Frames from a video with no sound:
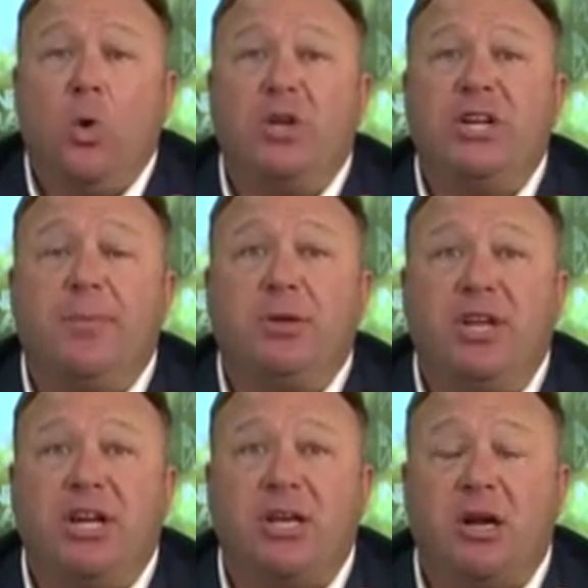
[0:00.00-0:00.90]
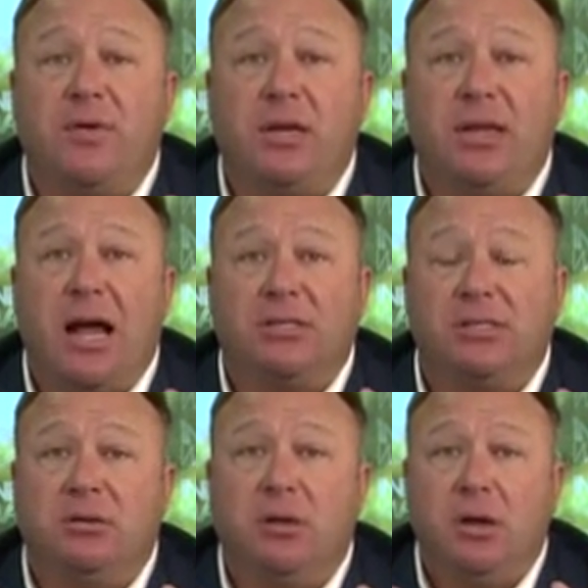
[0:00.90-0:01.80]
which had the
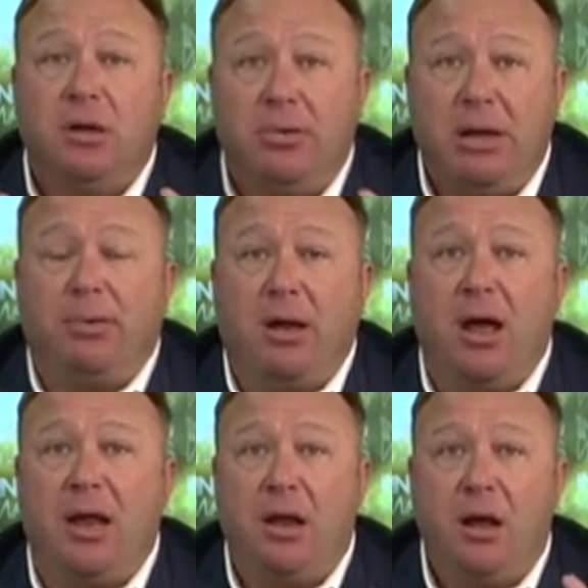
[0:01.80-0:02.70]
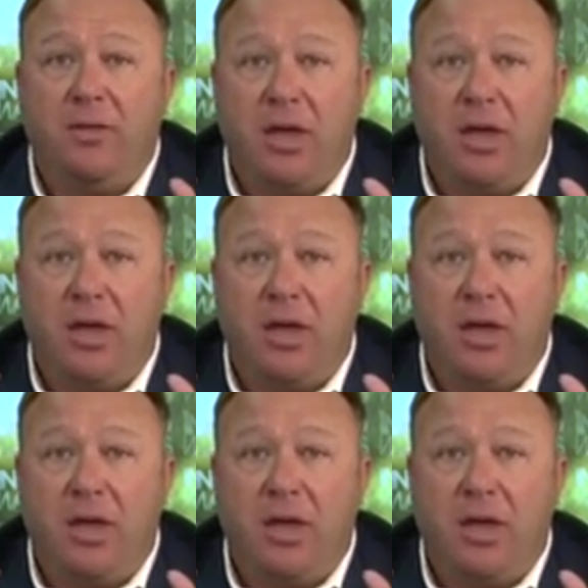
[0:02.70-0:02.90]
650,000 people on it,